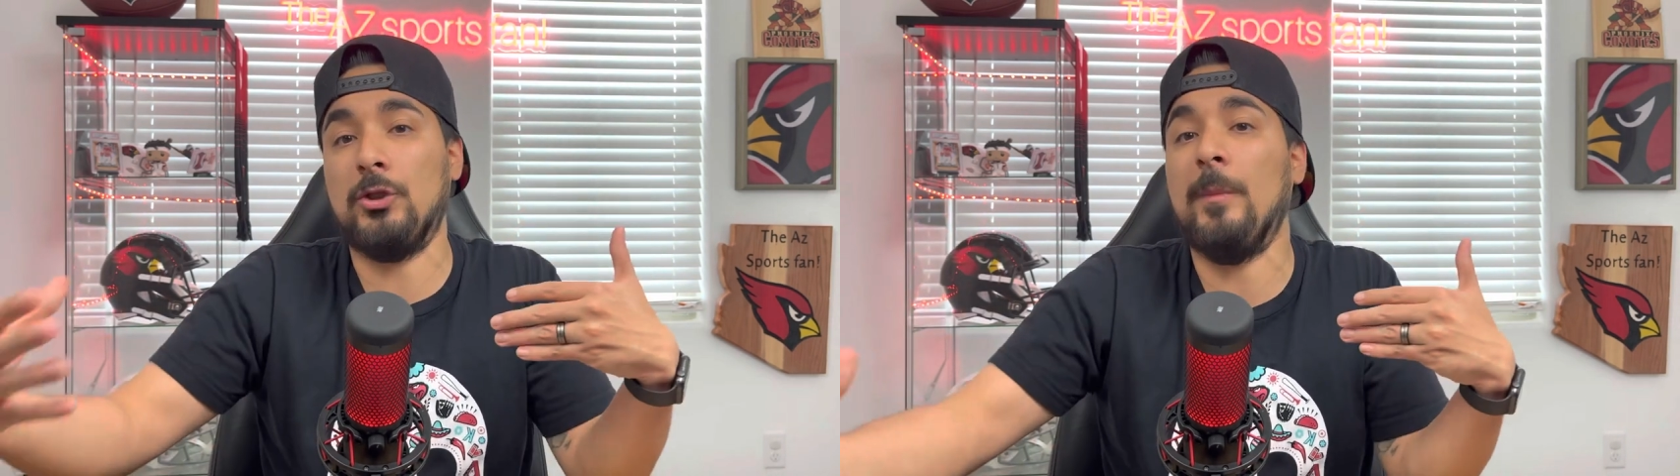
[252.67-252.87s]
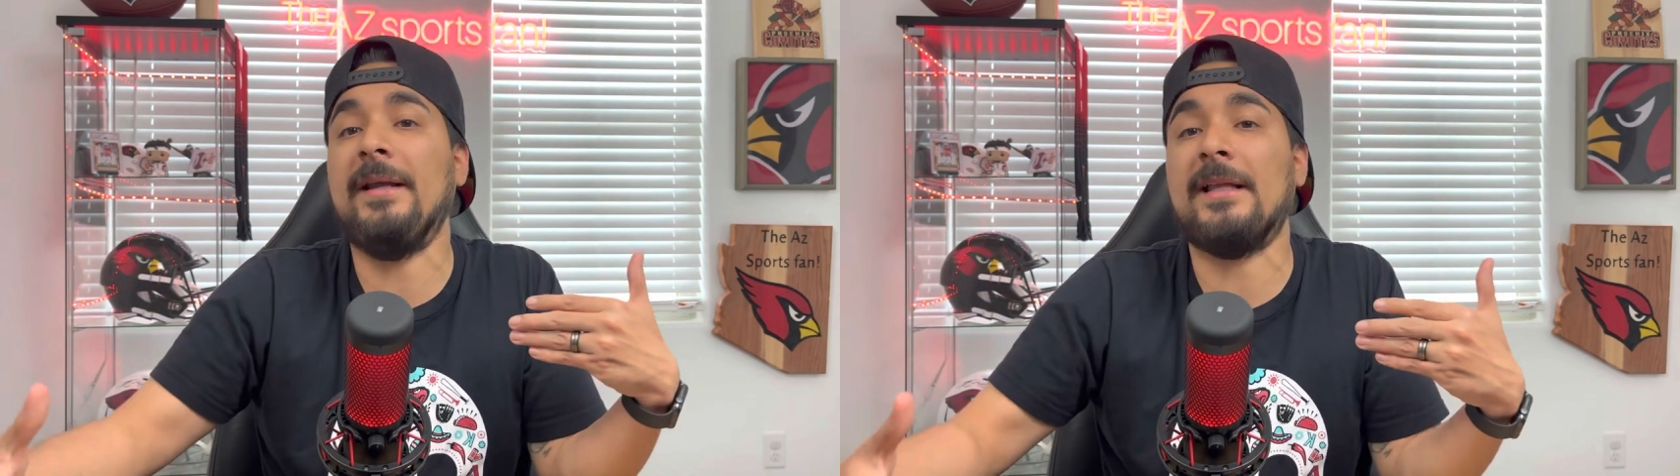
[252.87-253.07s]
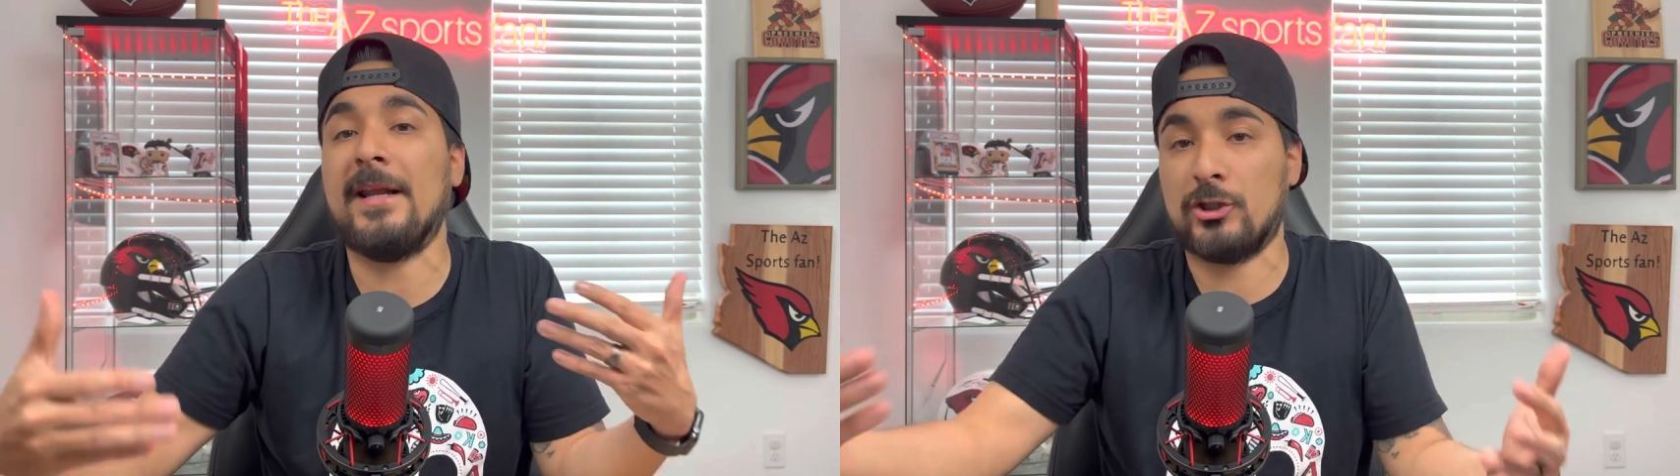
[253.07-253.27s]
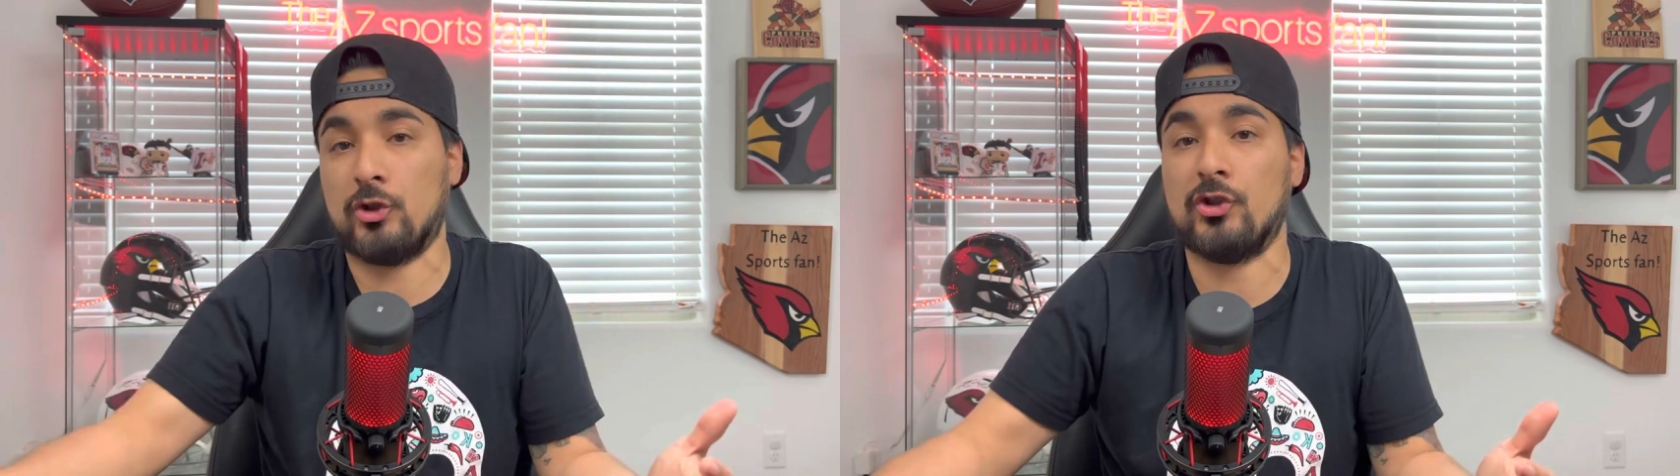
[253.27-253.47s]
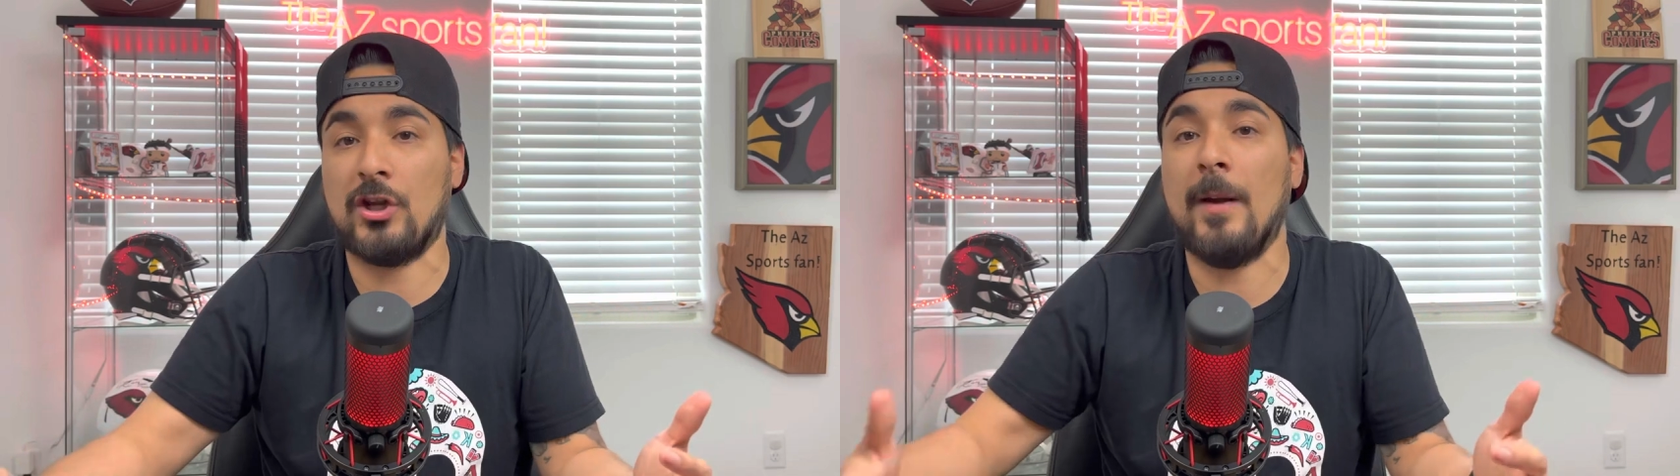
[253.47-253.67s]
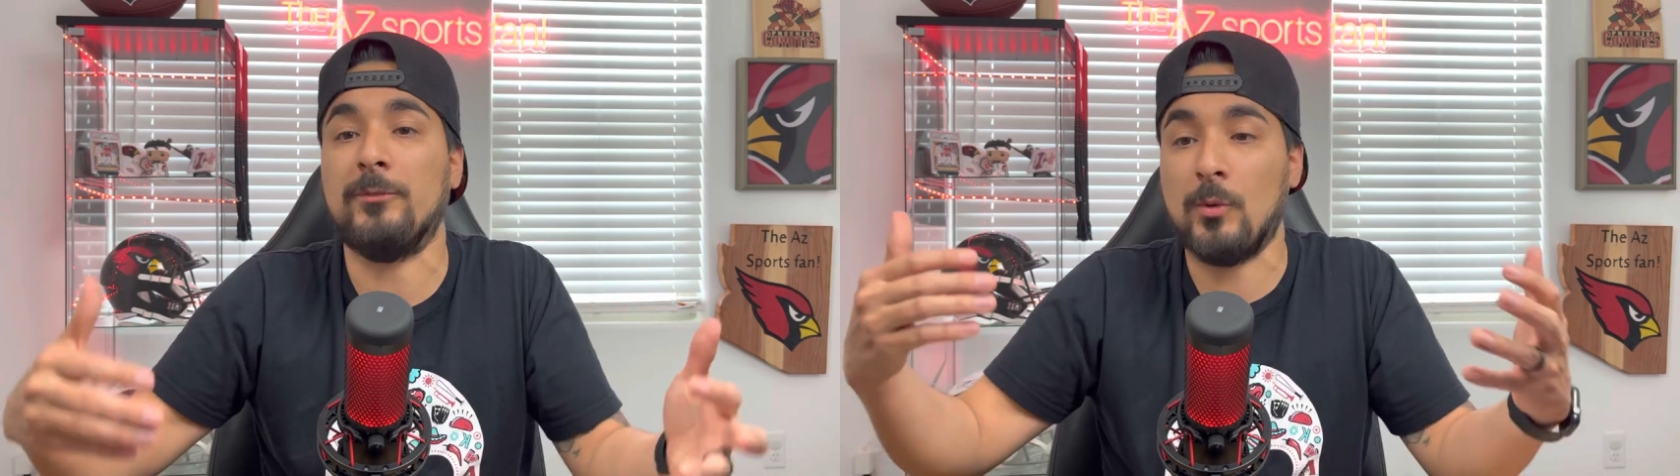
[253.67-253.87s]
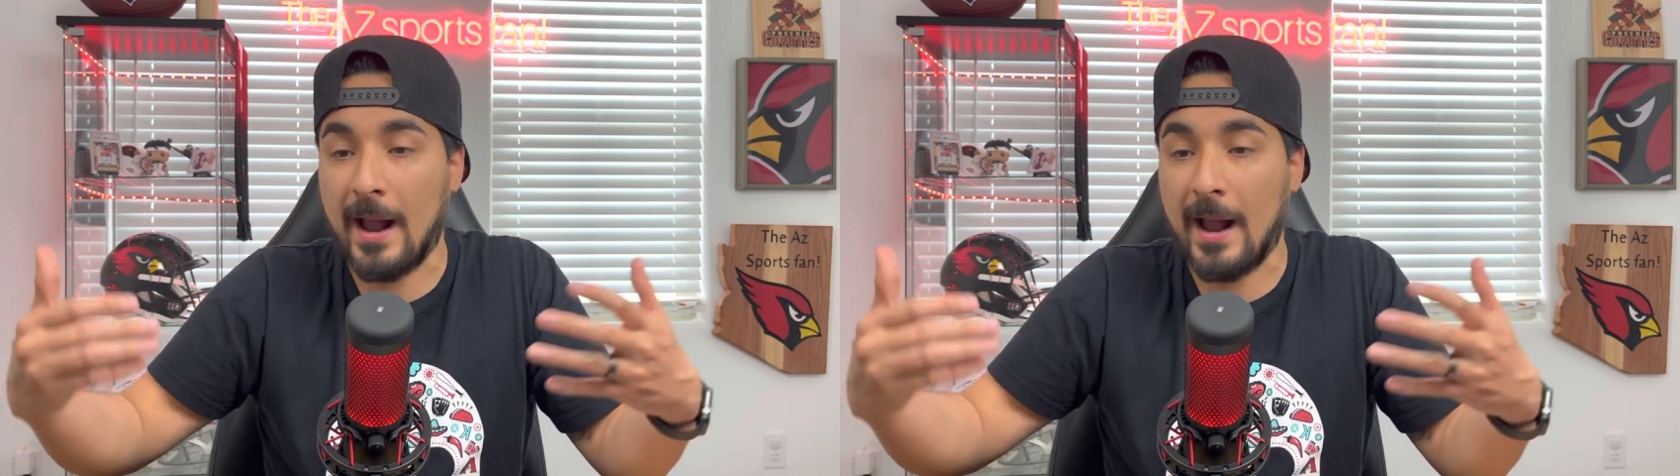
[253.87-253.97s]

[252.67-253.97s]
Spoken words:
to make that extra step to